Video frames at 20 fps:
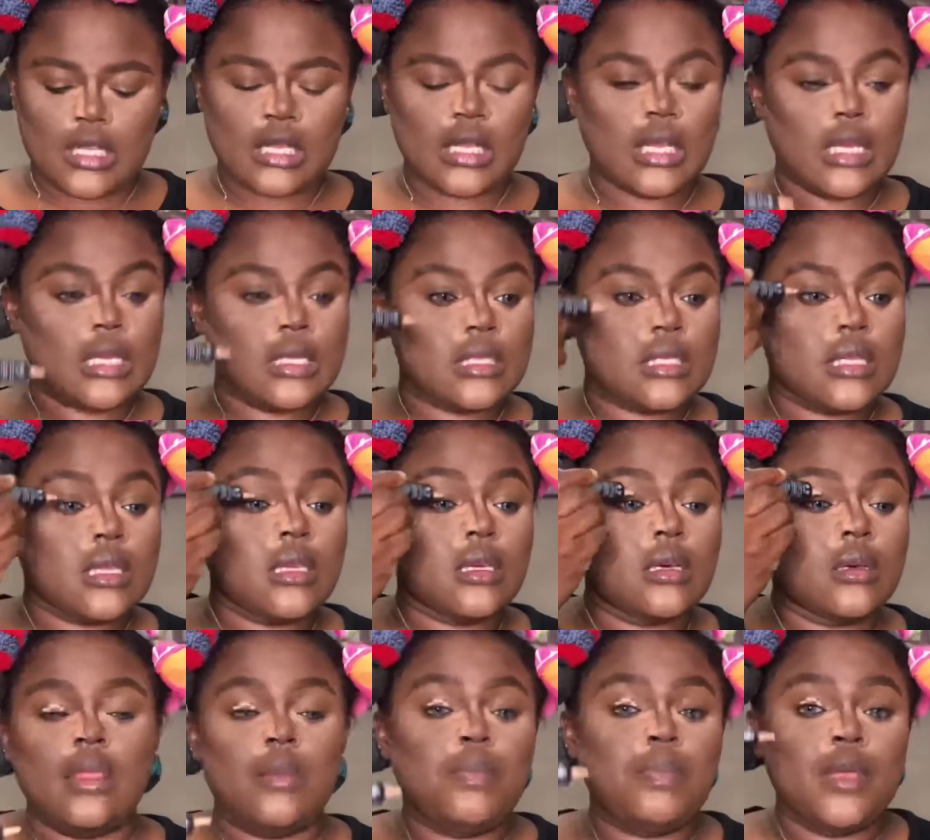is the
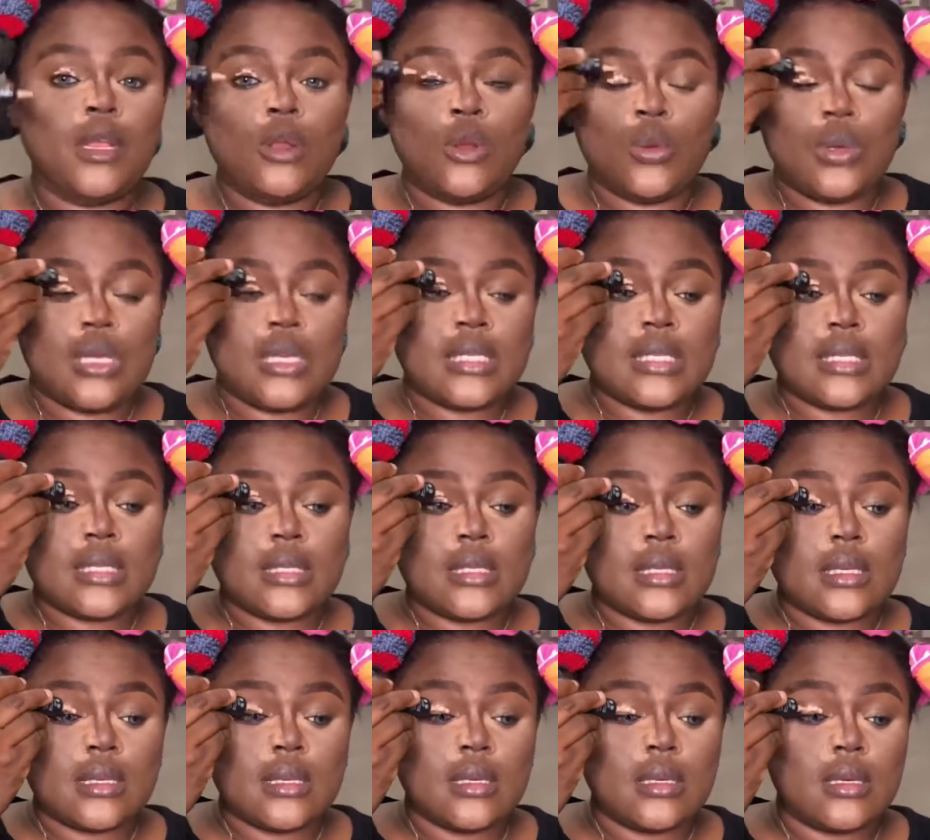P. Louise
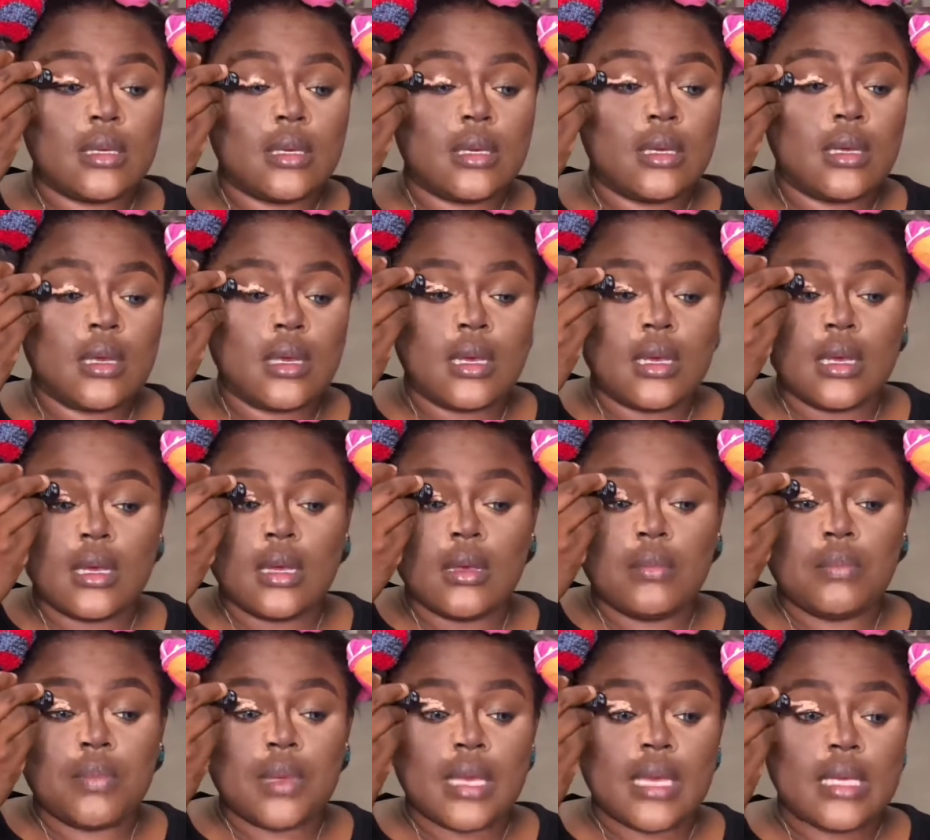
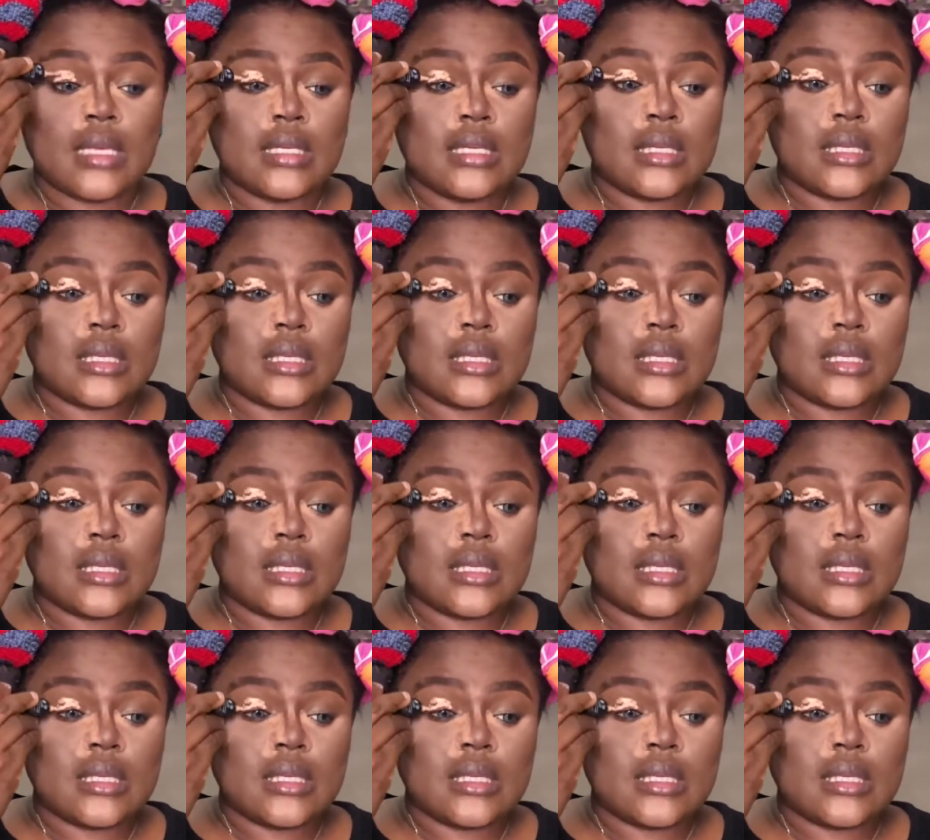base